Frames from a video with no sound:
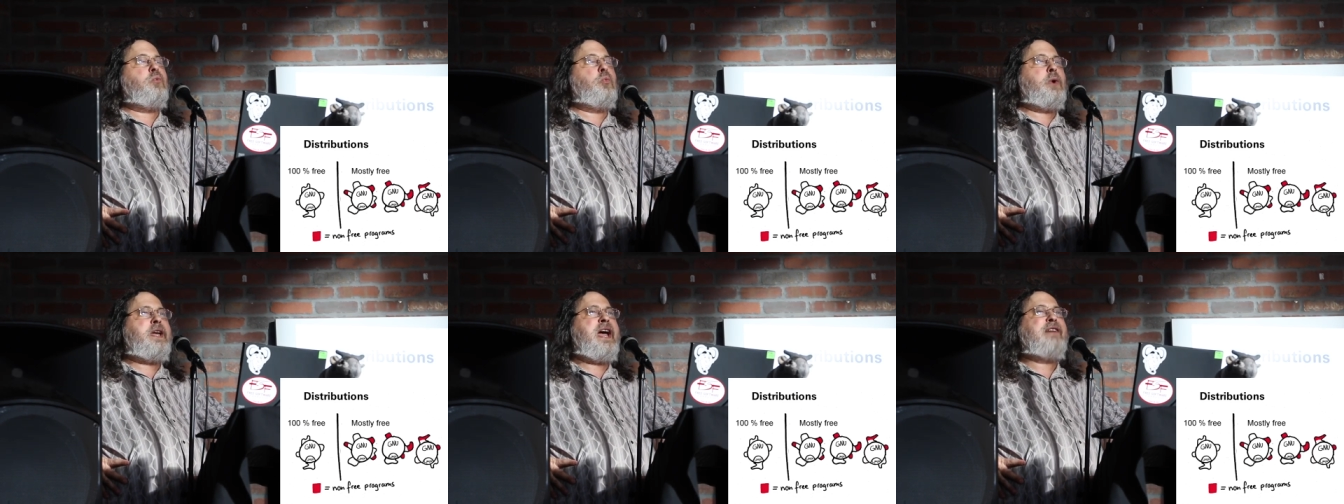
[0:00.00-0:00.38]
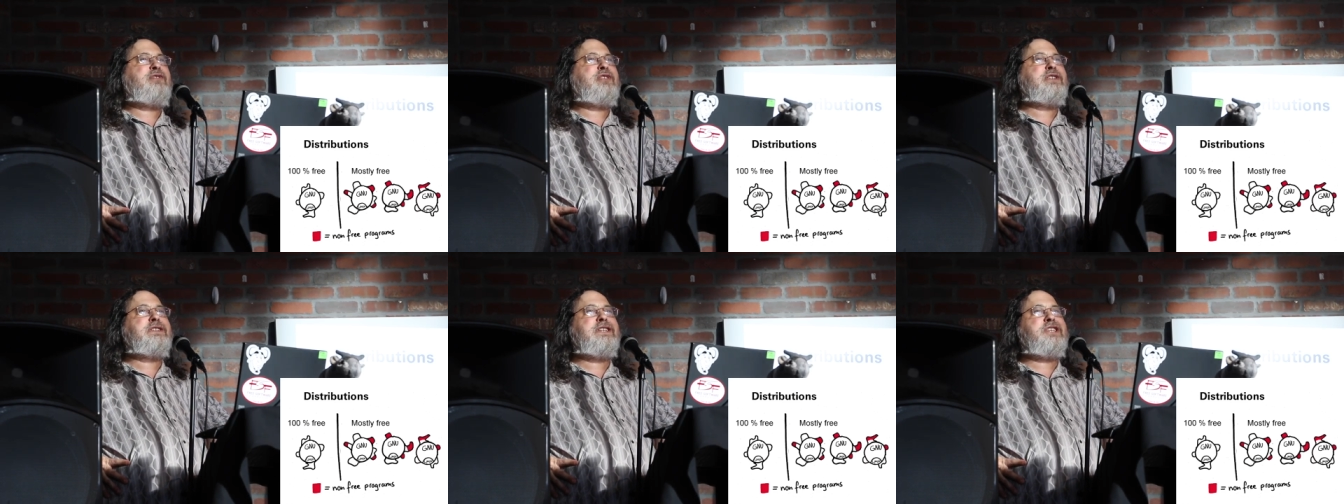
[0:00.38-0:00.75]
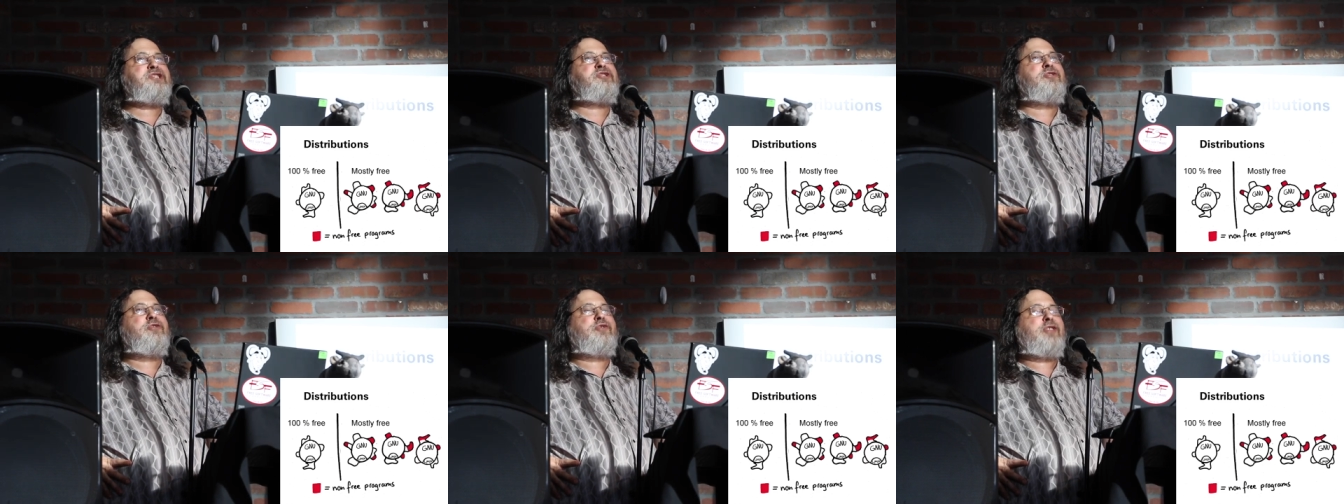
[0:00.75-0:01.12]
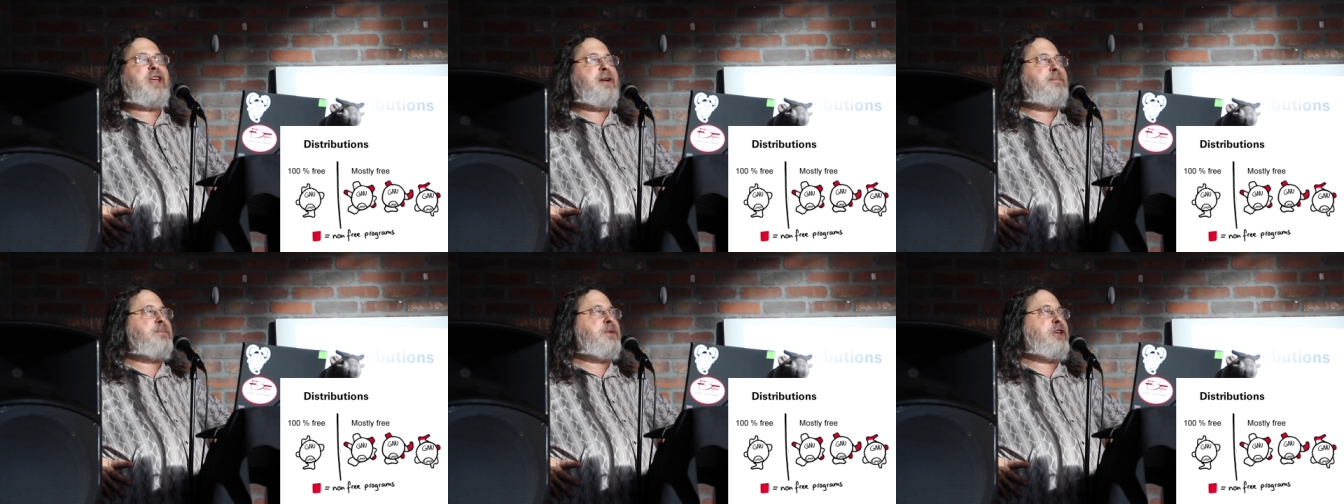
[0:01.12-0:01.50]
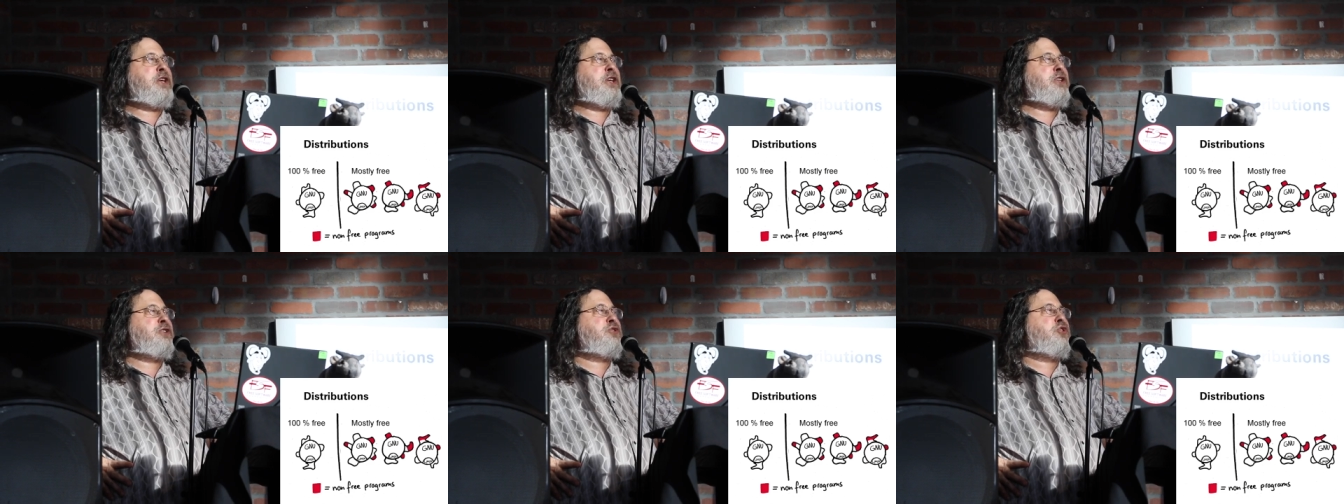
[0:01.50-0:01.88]
We have a list of them
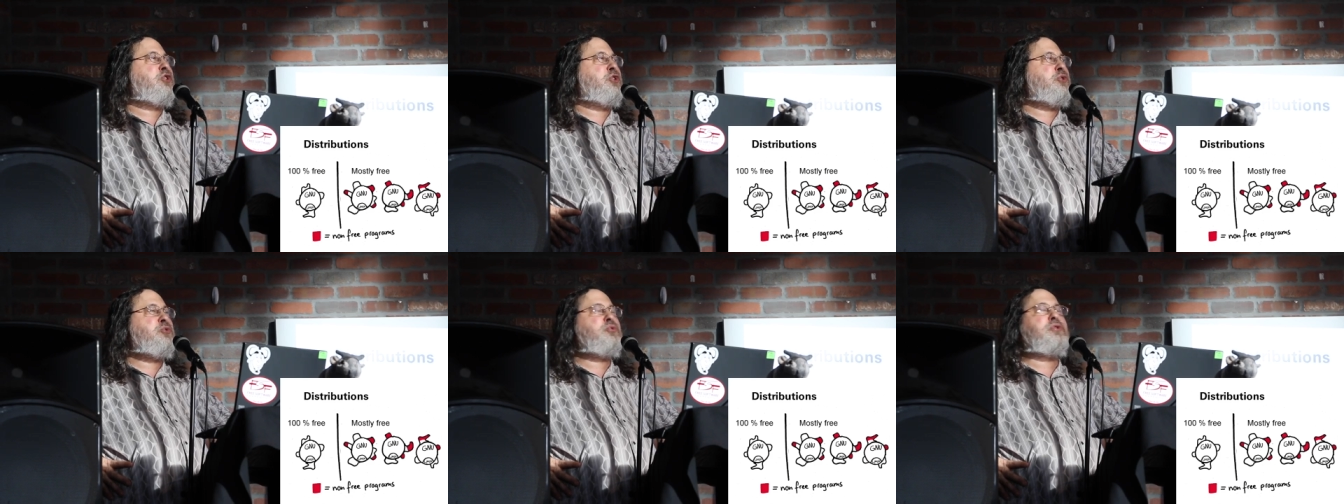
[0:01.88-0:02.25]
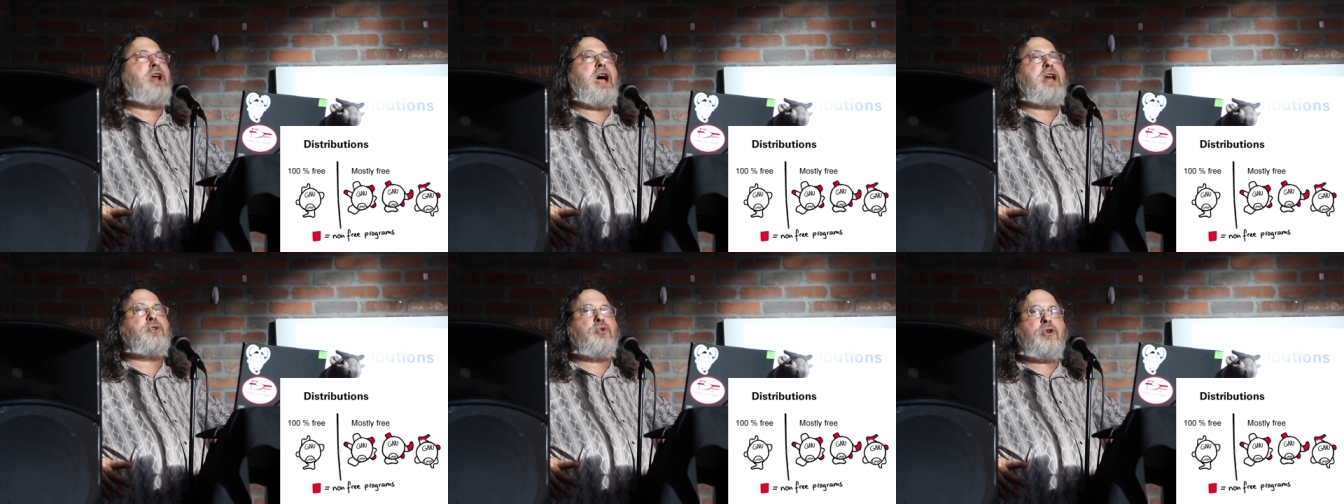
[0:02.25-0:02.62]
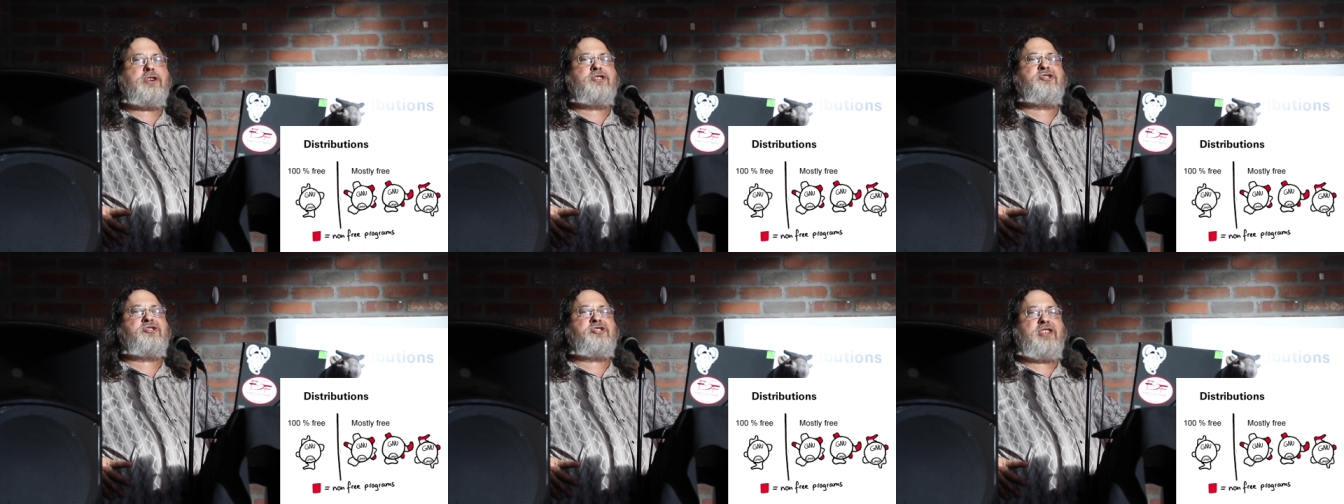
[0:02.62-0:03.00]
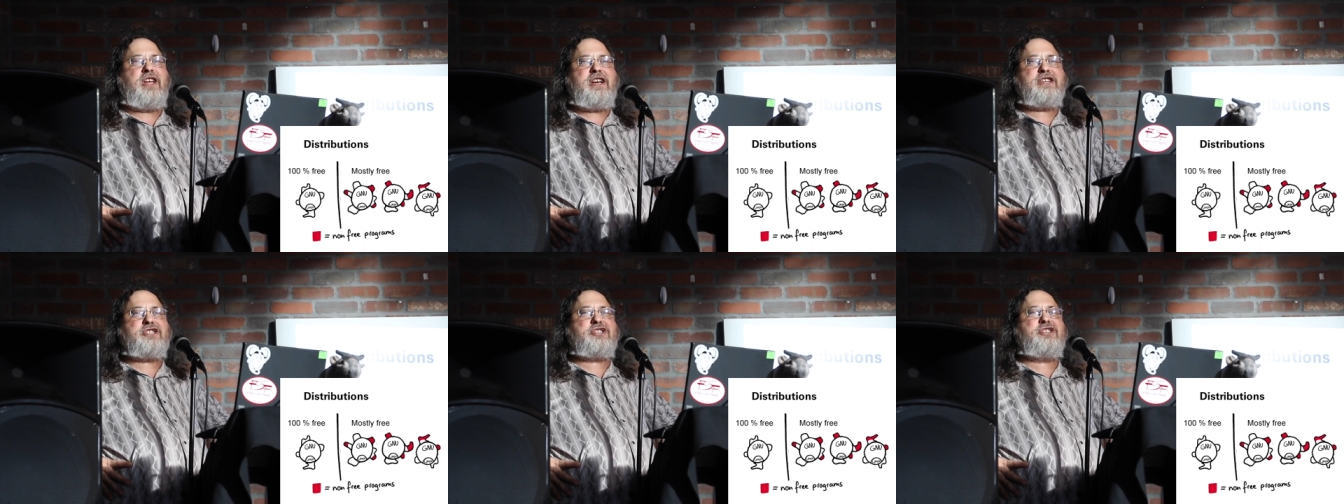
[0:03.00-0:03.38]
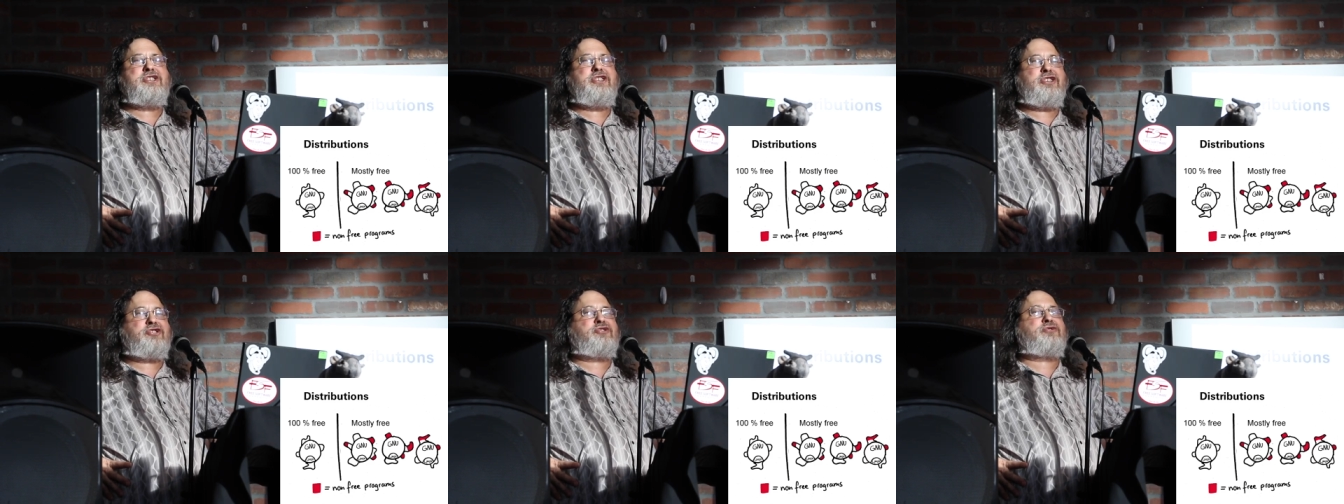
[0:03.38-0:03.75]
in gnu.org slash
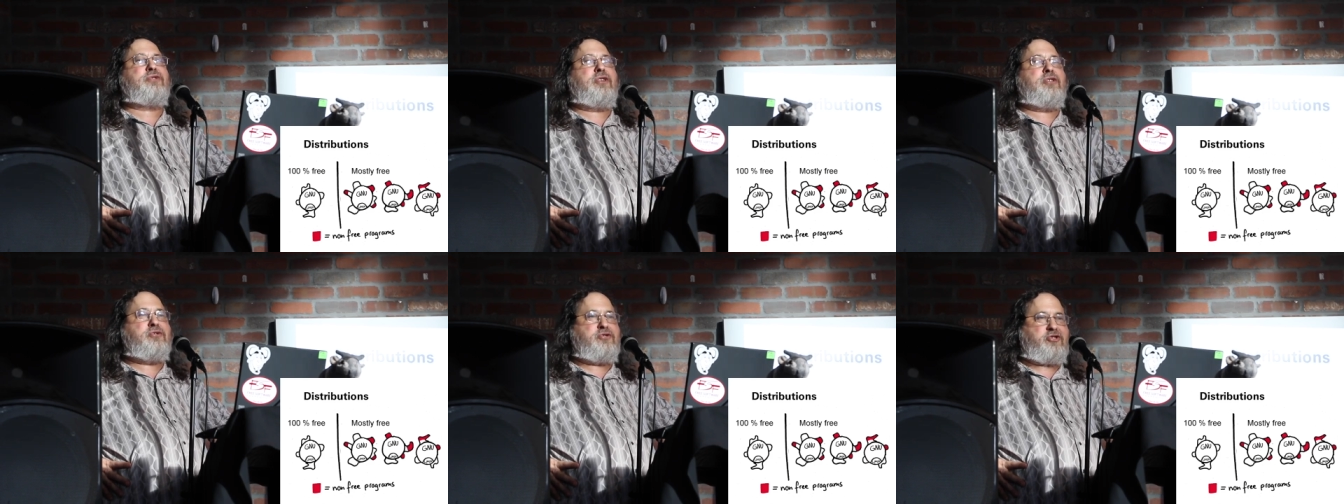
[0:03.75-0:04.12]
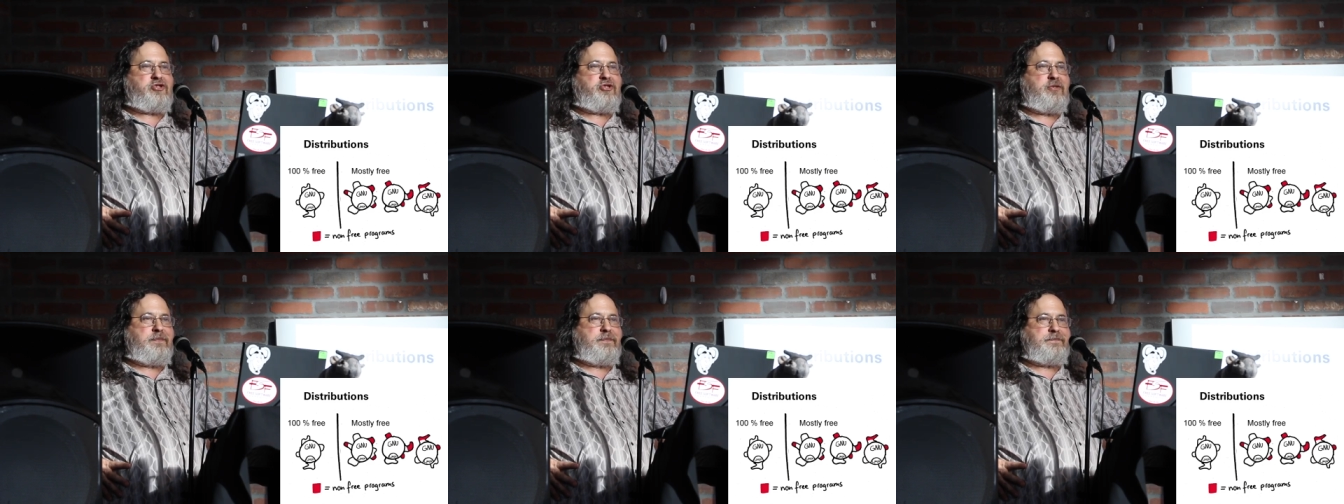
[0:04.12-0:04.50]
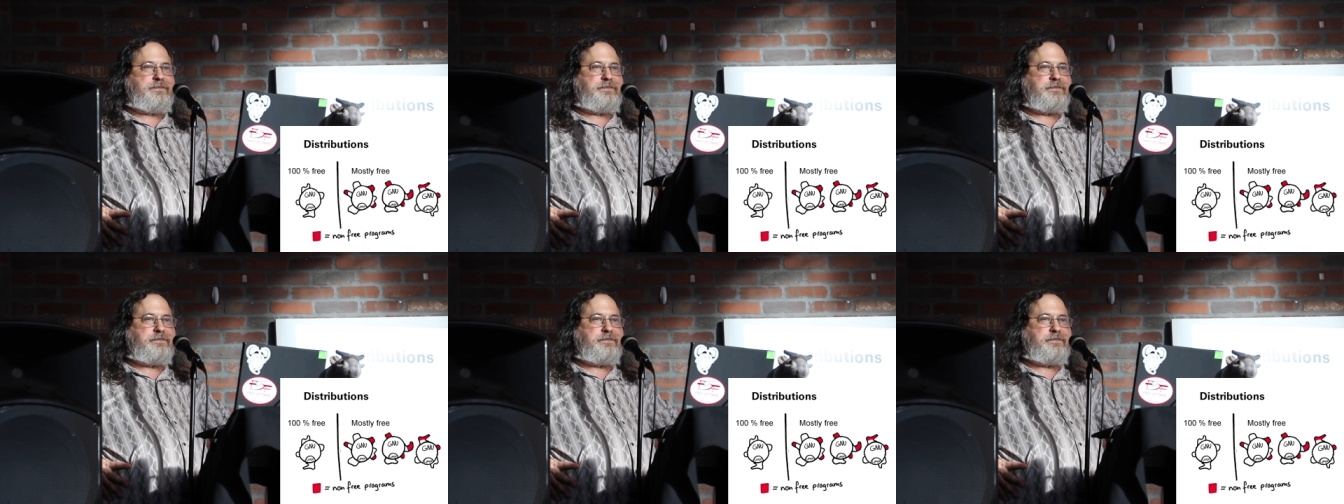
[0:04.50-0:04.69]
distros.